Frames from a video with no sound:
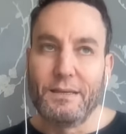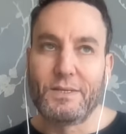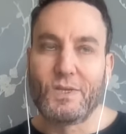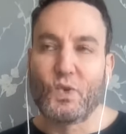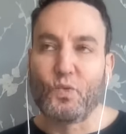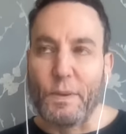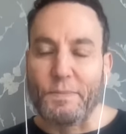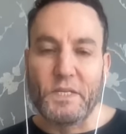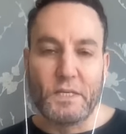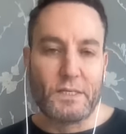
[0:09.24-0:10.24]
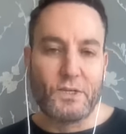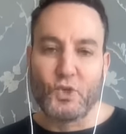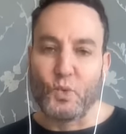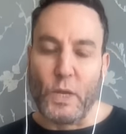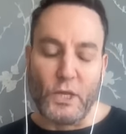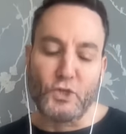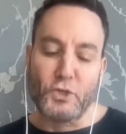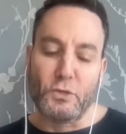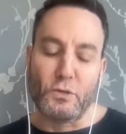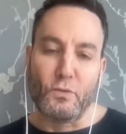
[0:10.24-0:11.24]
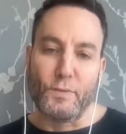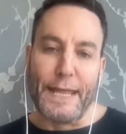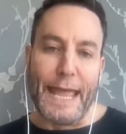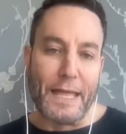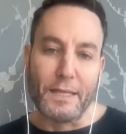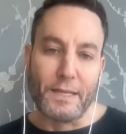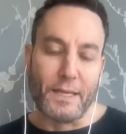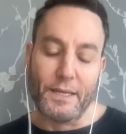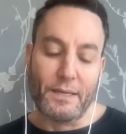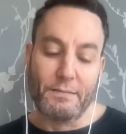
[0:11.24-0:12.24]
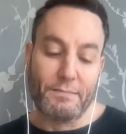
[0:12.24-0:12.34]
scripted, situational reality.